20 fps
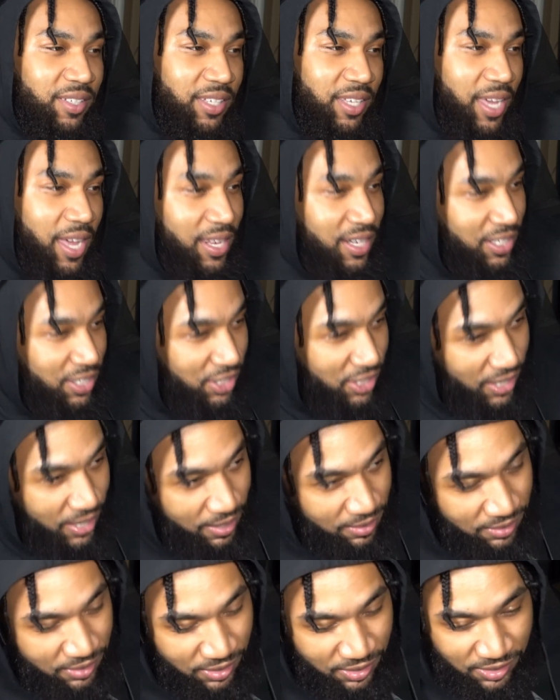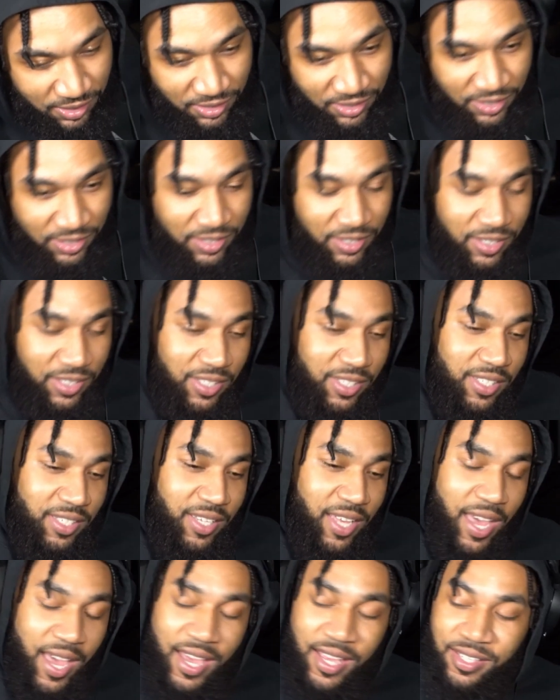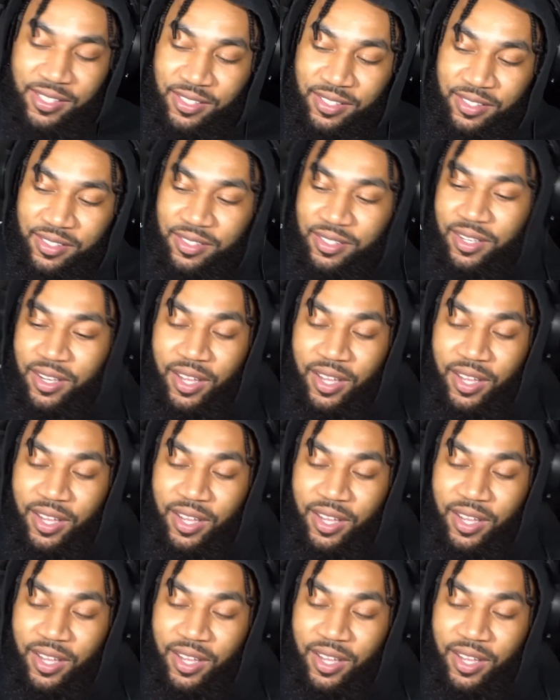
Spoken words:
at the job turns into disaster.